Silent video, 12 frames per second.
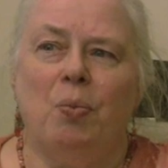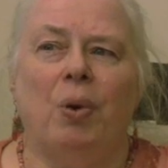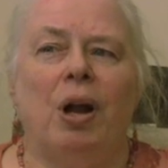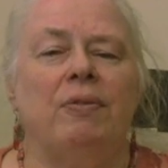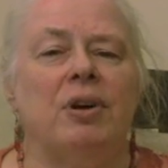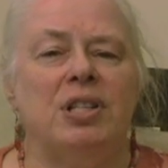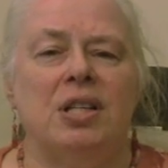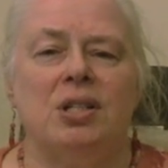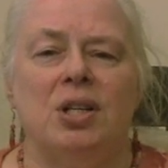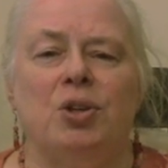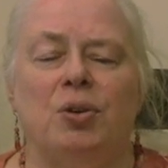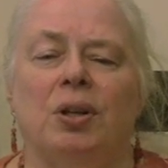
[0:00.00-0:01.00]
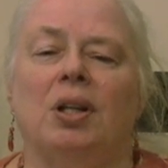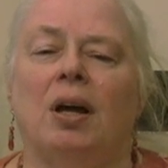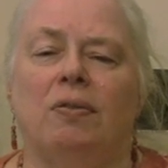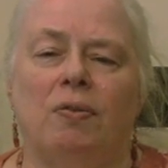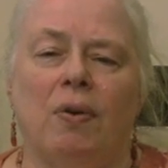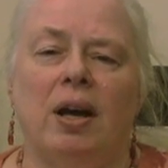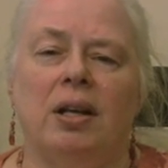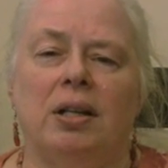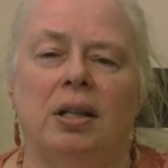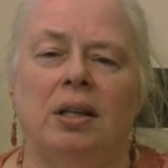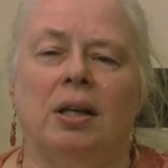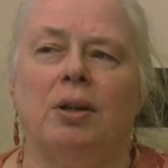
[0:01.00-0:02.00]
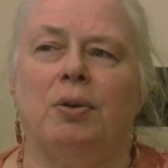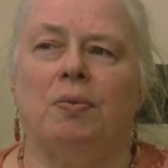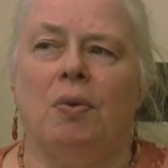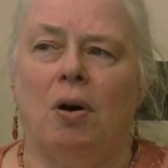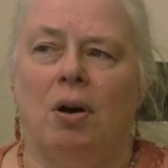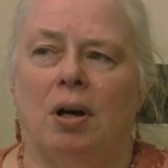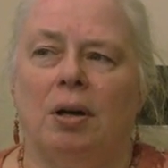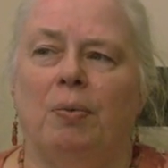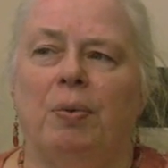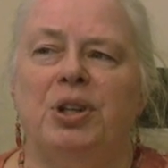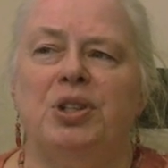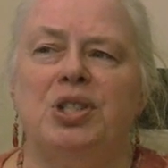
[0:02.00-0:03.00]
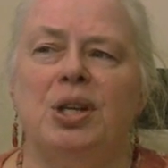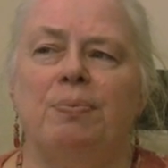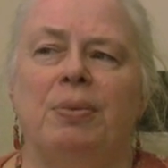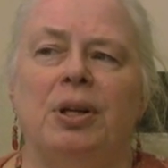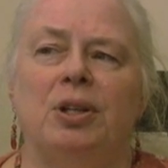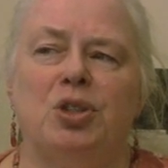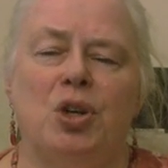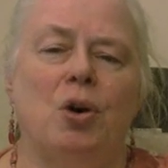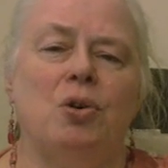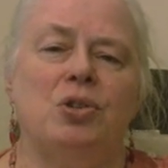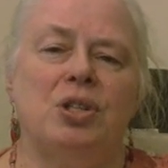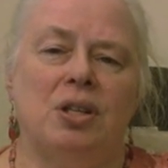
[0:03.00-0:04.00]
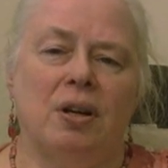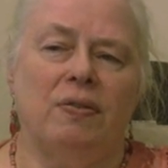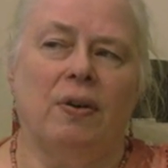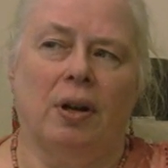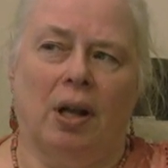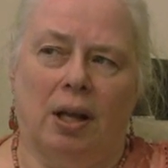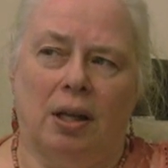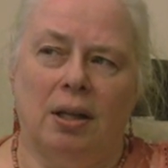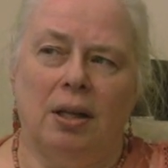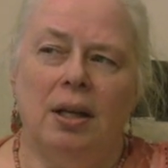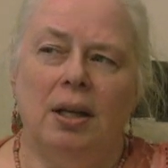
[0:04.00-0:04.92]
One of us isn't doing life right and the other wrong. We simply chose differently.